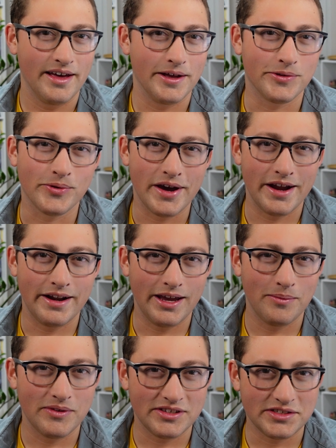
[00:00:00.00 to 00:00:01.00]
That's why I
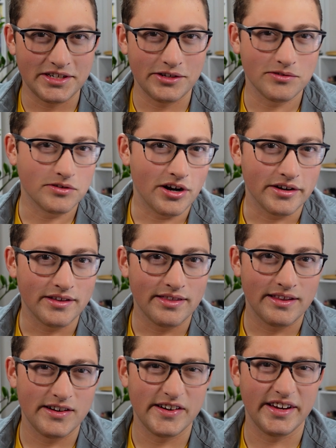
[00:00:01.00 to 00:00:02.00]
named this channel Garden
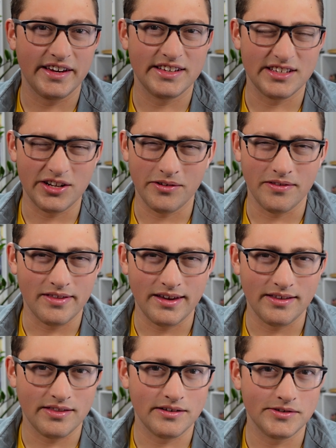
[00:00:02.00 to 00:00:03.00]
Theory, because I don't
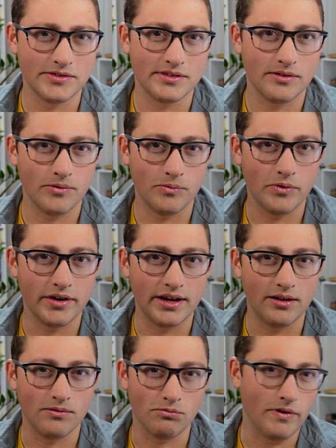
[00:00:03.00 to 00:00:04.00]
think there's
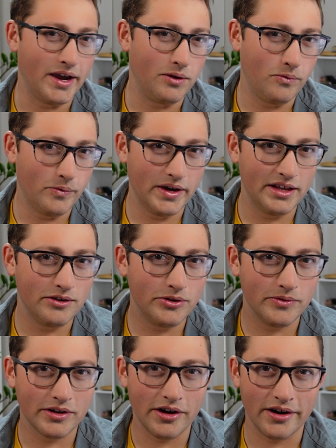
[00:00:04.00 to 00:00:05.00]
one right way to
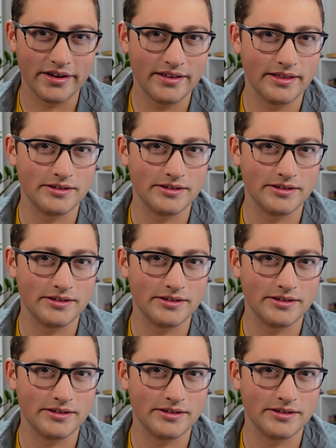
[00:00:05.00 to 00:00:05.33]
do a garden.